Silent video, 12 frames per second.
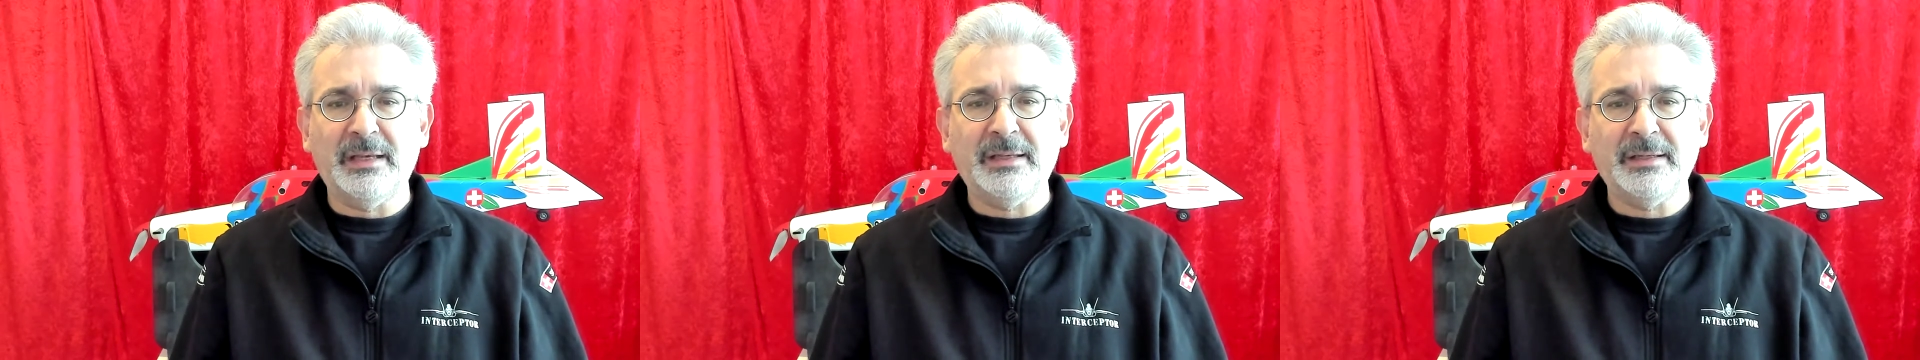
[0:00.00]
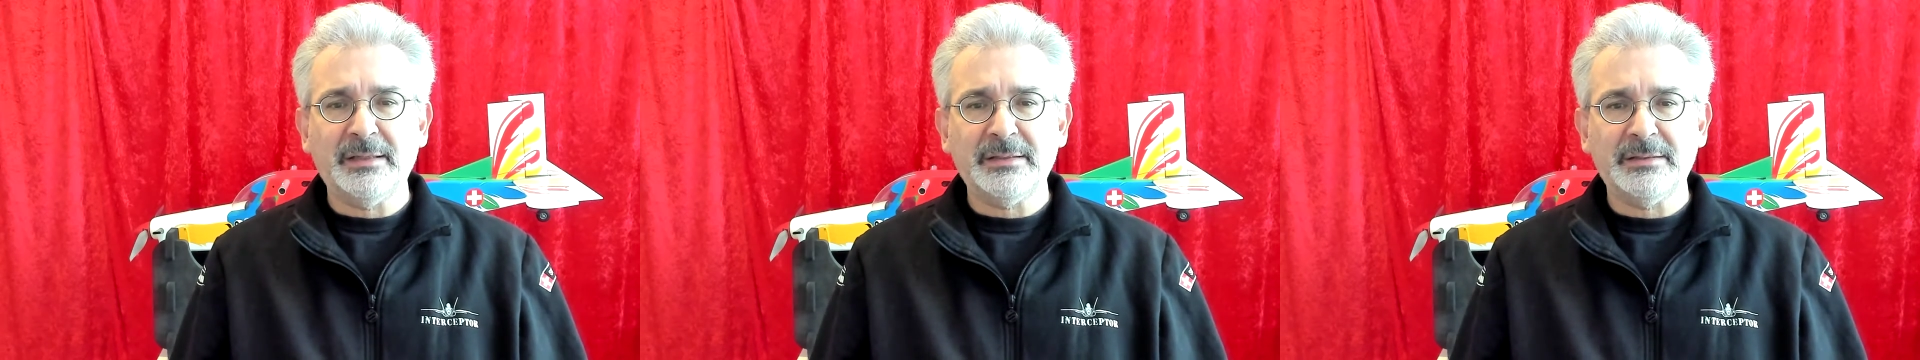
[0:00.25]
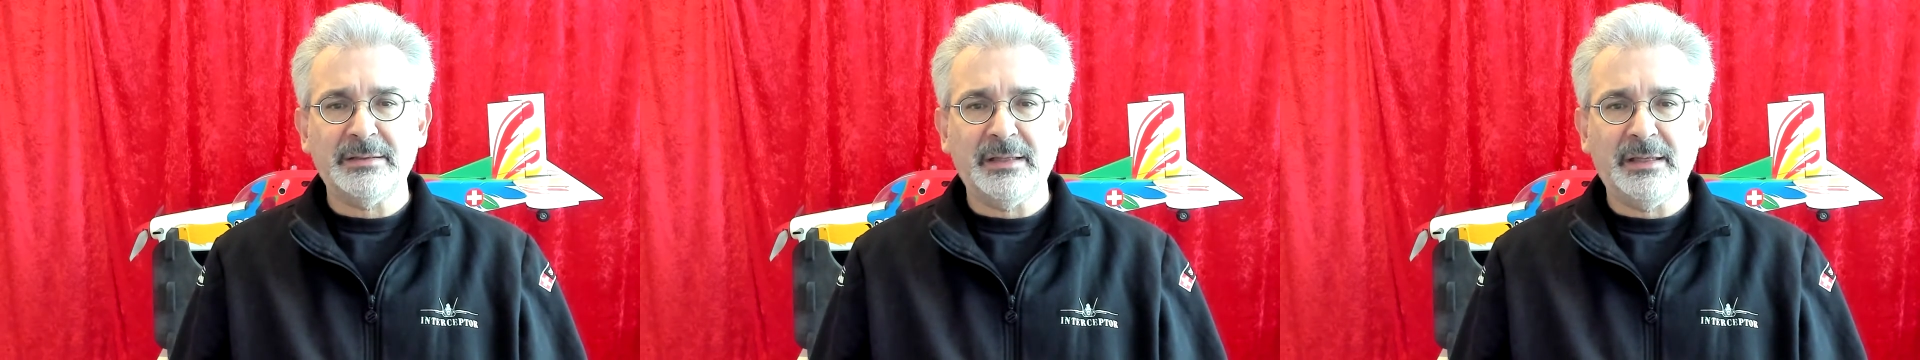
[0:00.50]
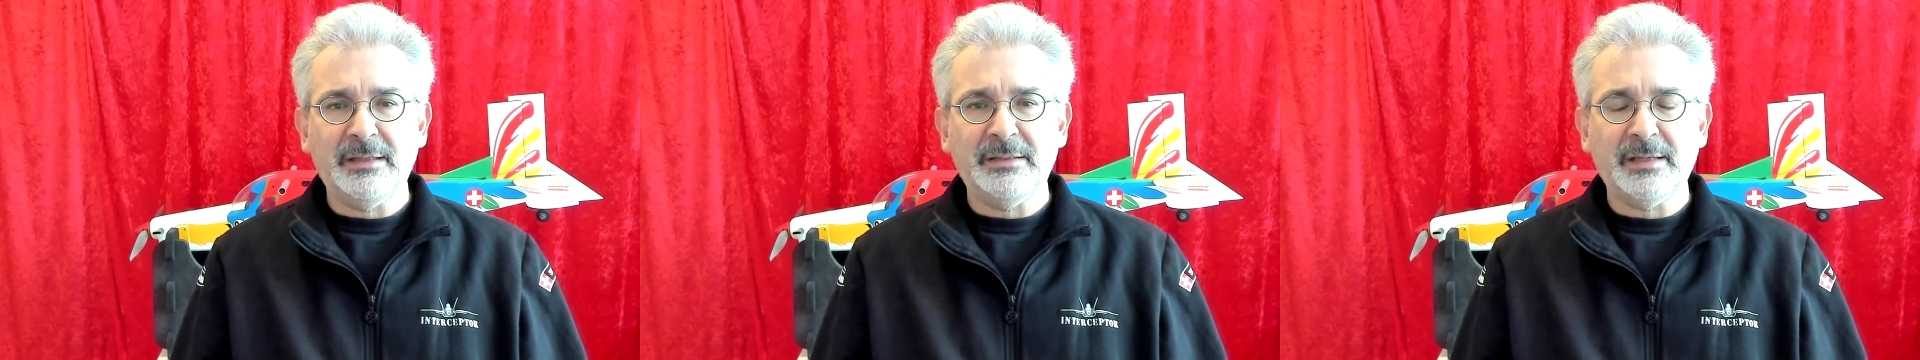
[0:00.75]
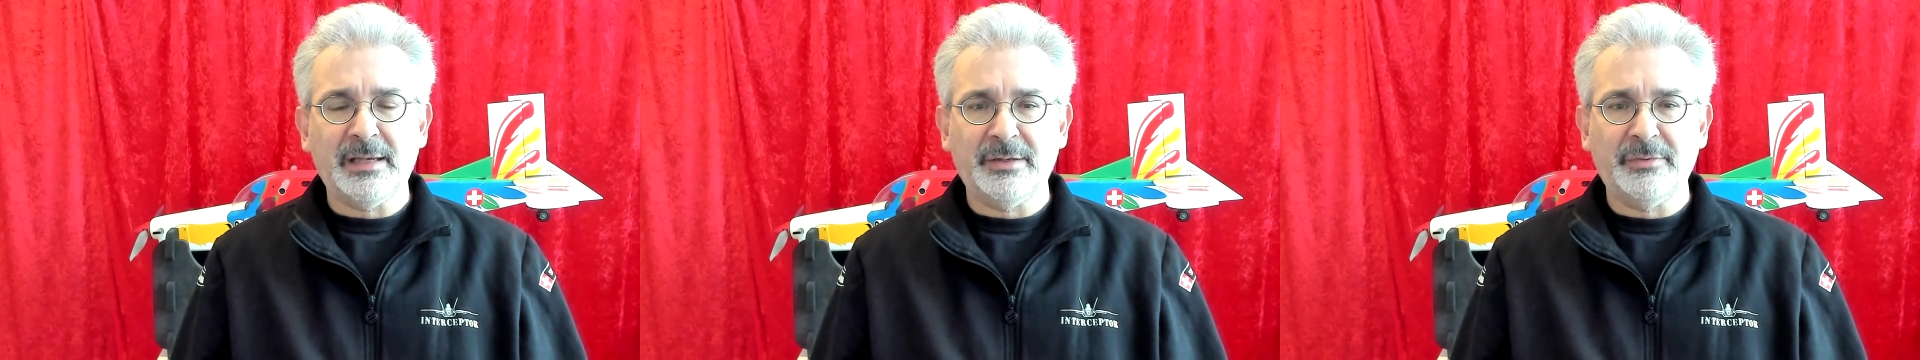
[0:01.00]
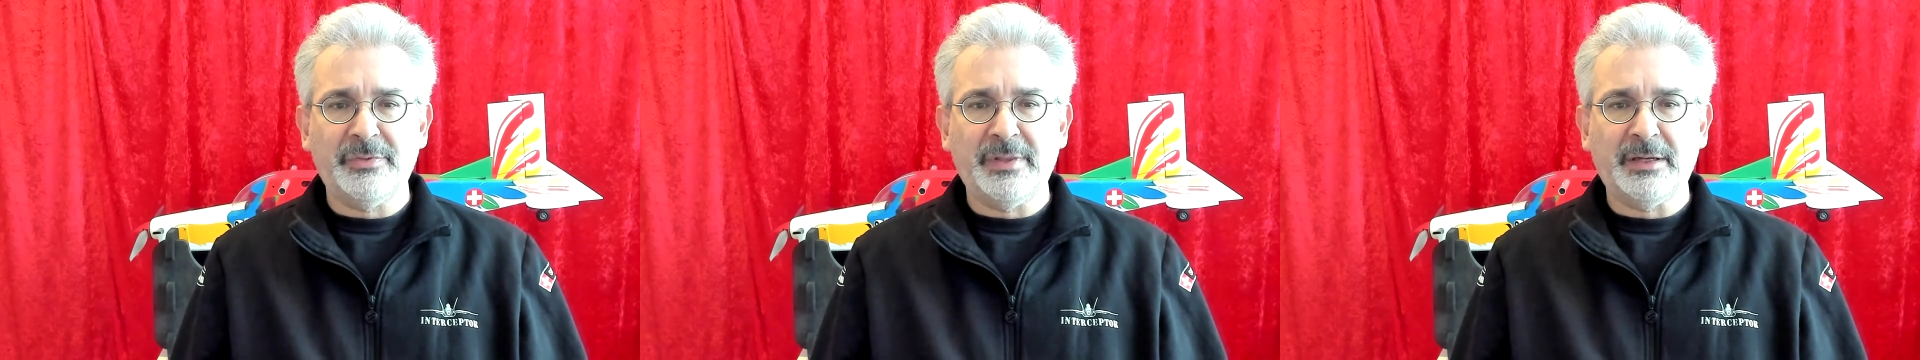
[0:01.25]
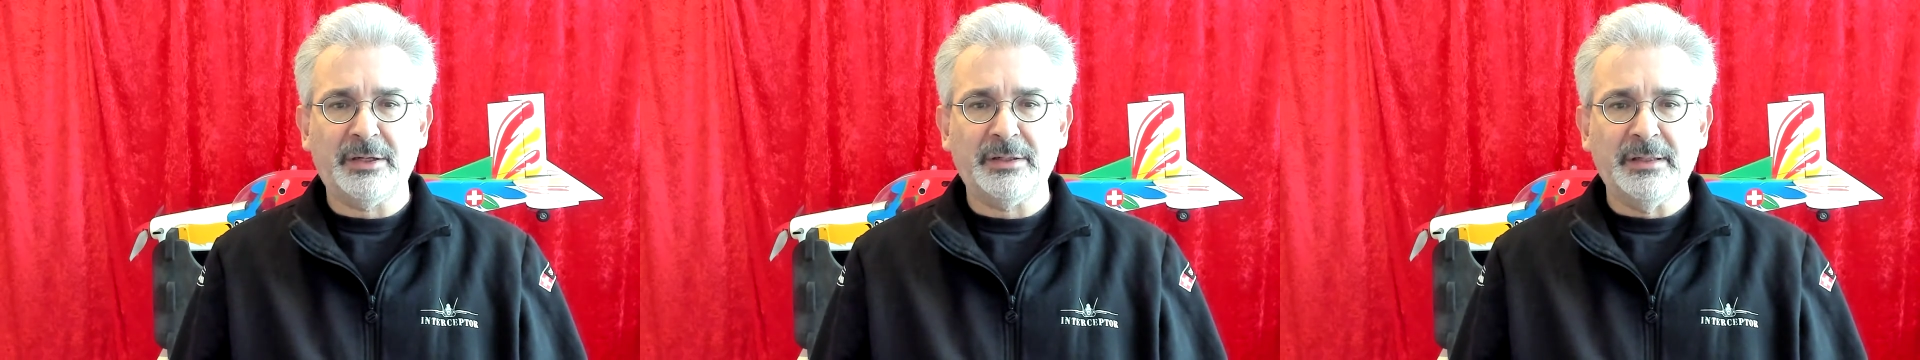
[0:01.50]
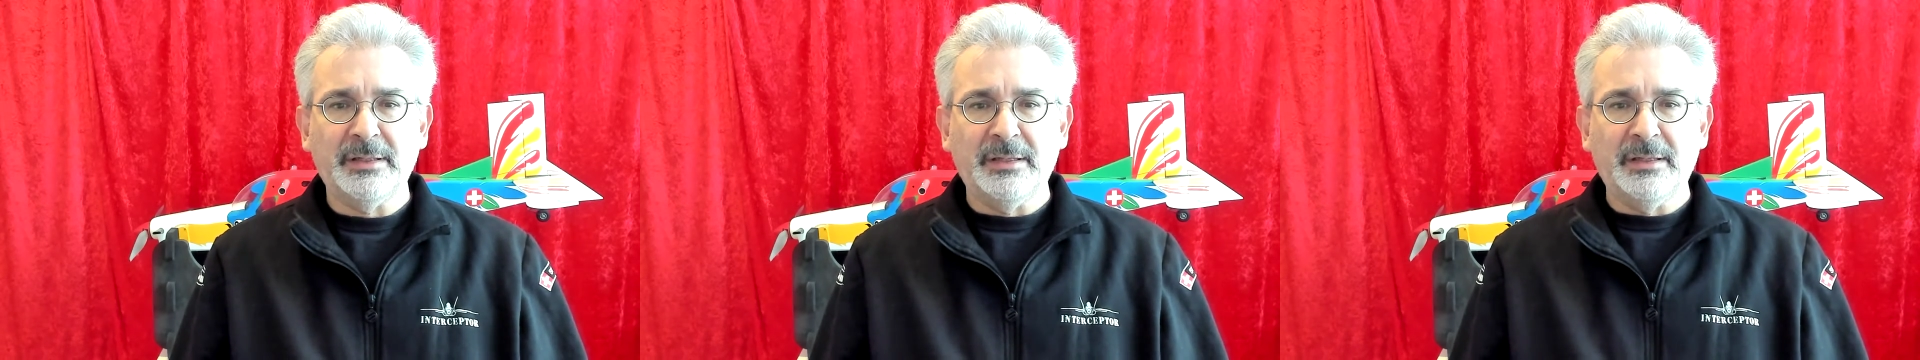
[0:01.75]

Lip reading: NX8 out there.